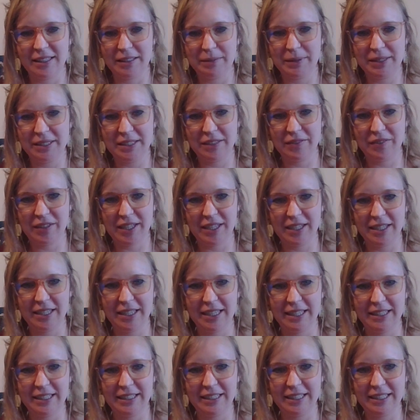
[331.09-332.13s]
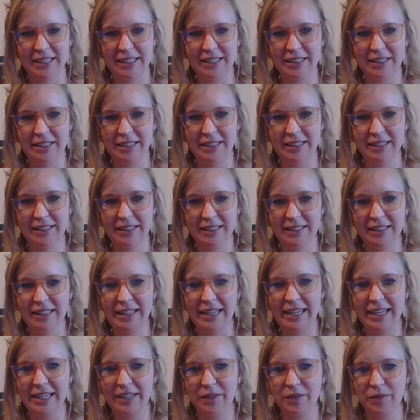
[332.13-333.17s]
Let me see if I can kind of get it in the
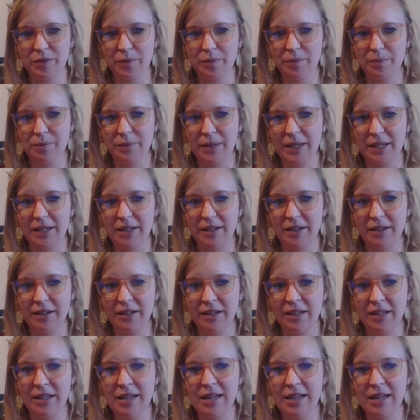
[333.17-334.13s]
light better.